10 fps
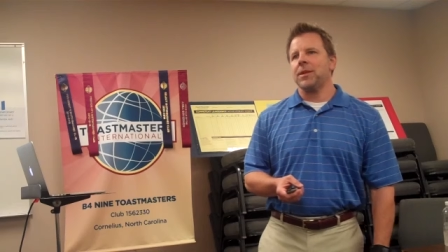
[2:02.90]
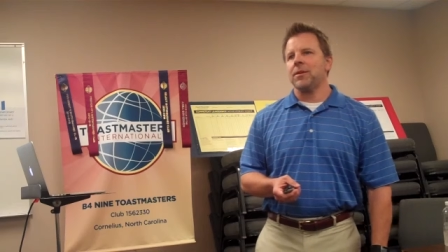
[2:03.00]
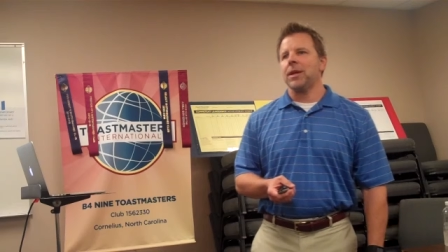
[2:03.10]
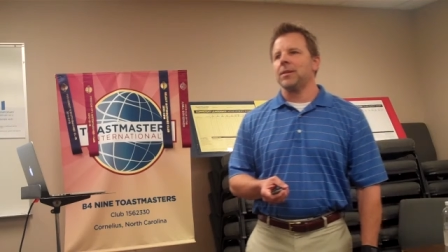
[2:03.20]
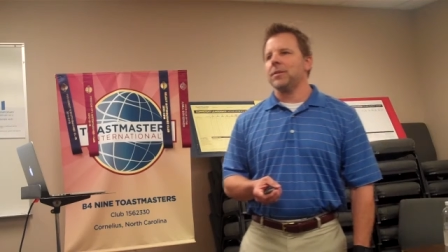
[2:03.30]
that
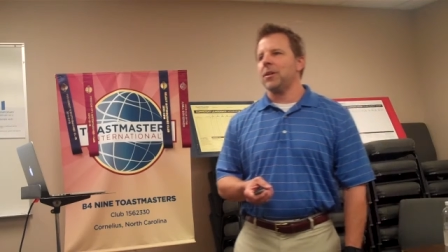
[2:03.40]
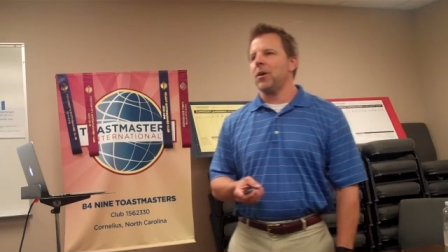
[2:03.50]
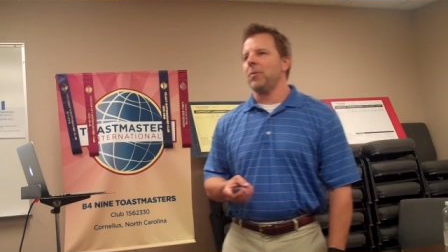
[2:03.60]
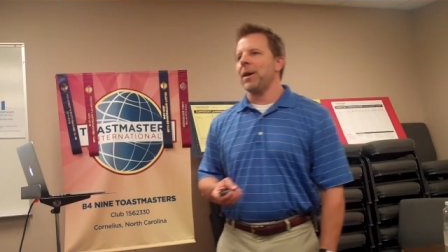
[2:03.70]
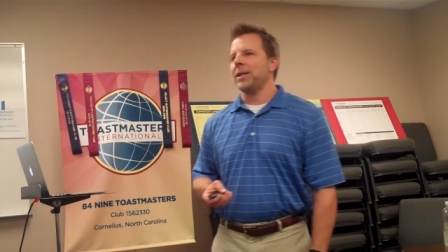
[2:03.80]
you get to
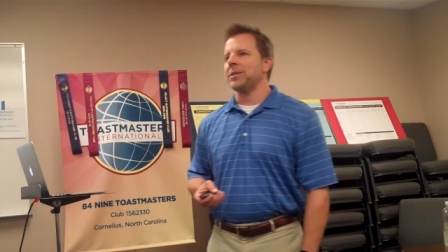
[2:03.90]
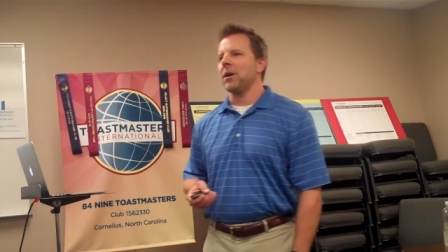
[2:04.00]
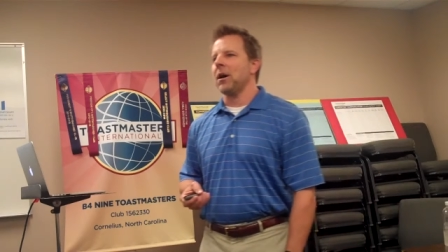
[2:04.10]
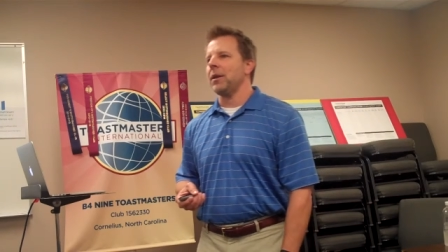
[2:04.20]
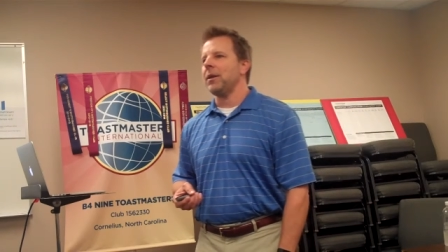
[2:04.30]
know based
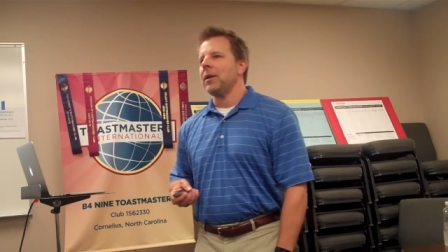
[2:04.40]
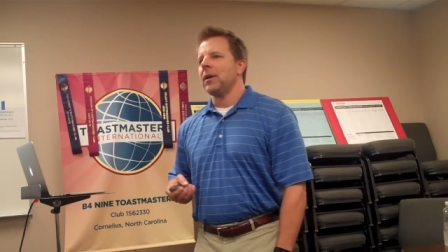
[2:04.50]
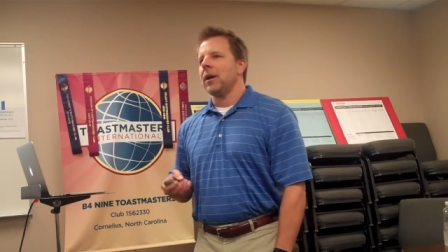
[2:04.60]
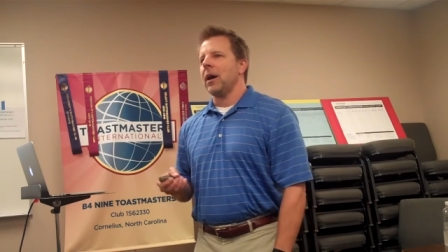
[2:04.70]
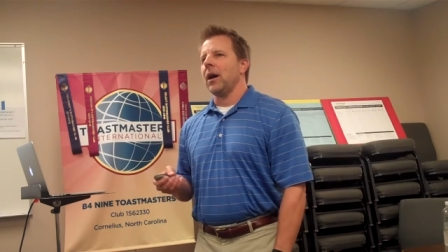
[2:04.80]
on
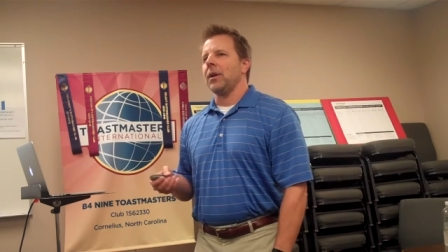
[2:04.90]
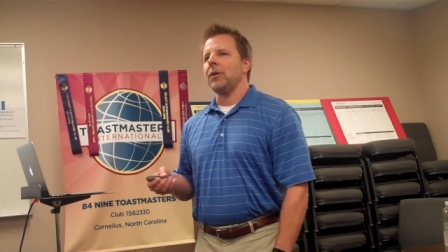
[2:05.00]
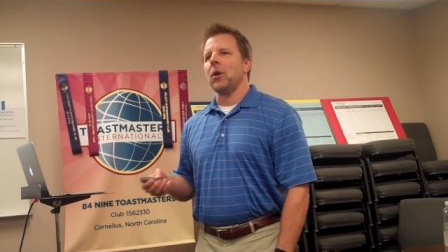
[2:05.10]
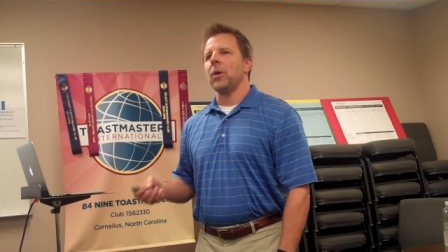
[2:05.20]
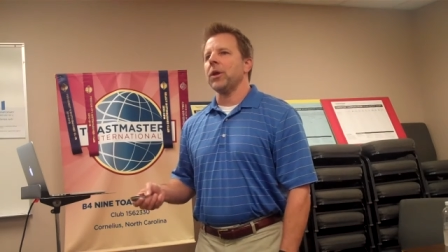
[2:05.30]

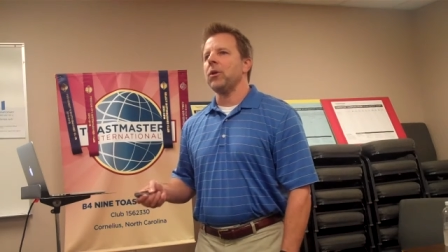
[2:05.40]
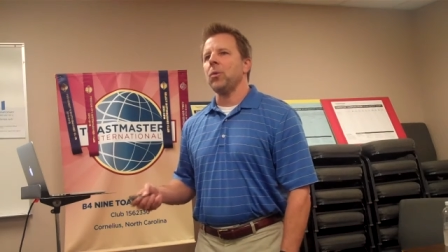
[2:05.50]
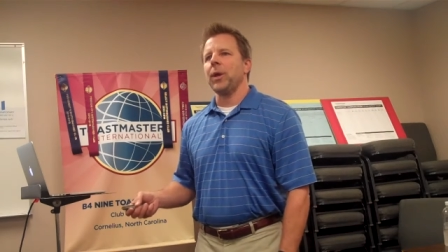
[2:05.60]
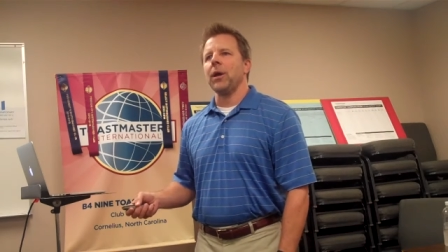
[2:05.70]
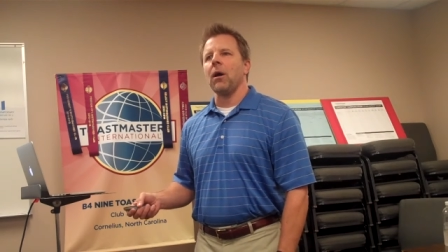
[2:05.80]
knowing
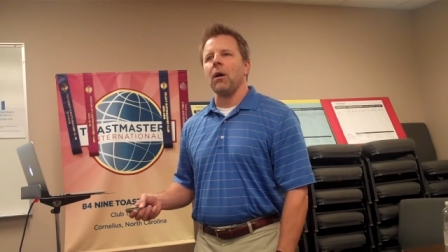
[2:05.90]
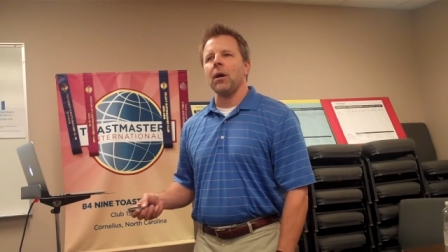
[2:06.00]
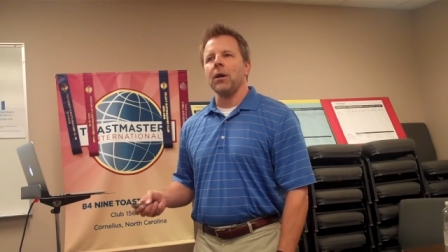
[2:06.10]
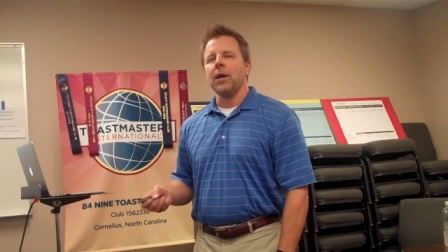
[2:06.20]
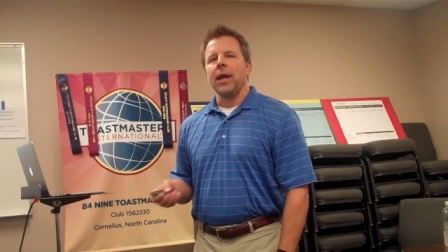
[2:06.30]
who we
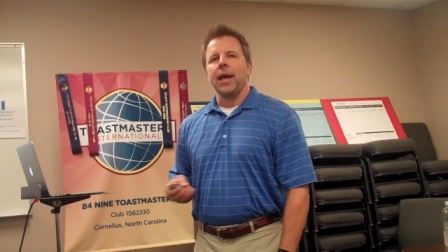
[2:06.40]
are.